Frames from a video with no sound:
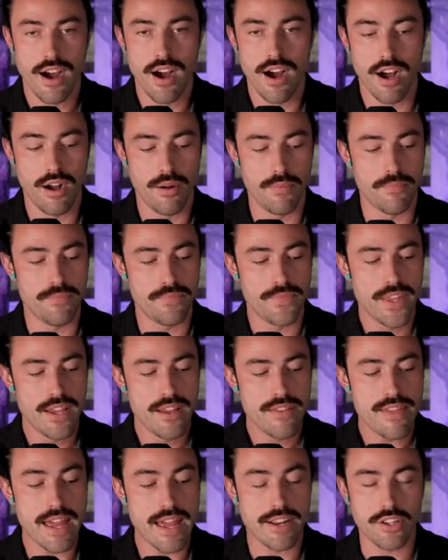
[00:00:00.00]
Um,
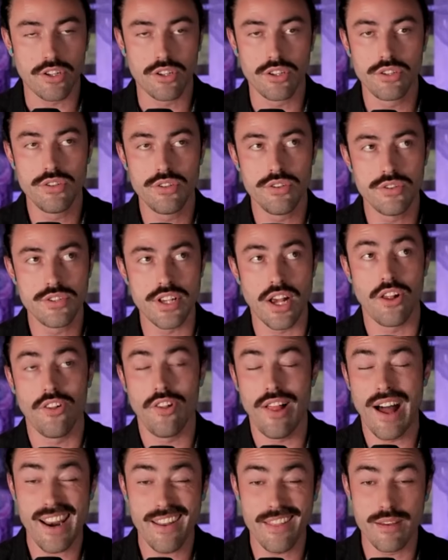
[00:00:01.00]
that includes a
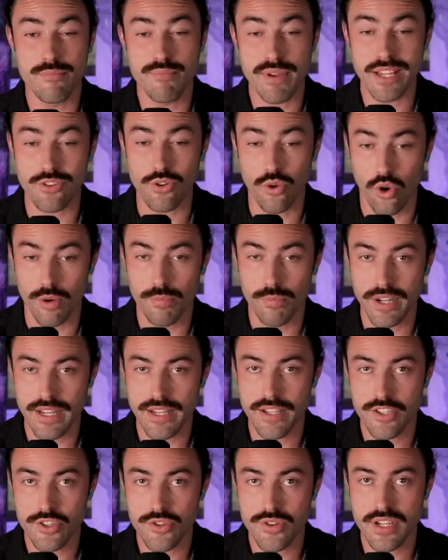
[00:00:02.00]
lot of the big corporate
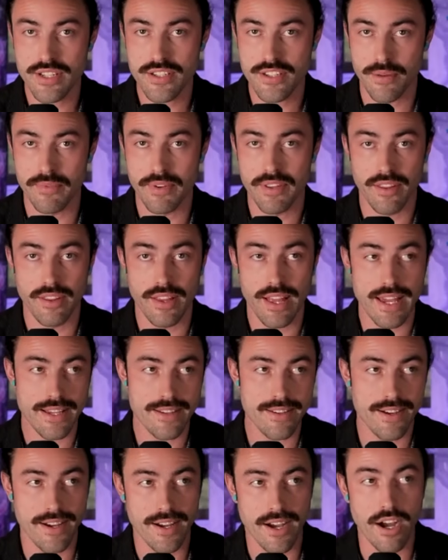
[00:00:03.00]
industries, some of the
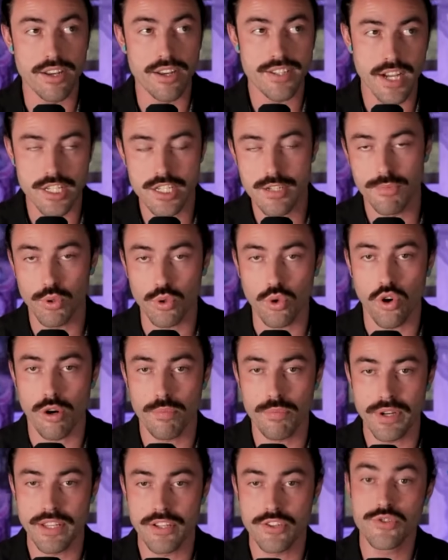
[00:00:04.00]
like uh, untouchable
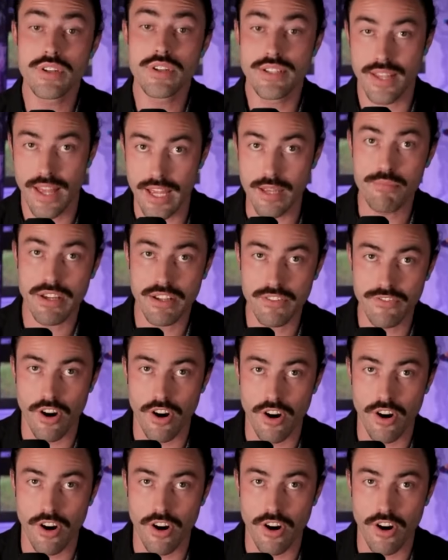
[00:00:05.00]
corporate industries like big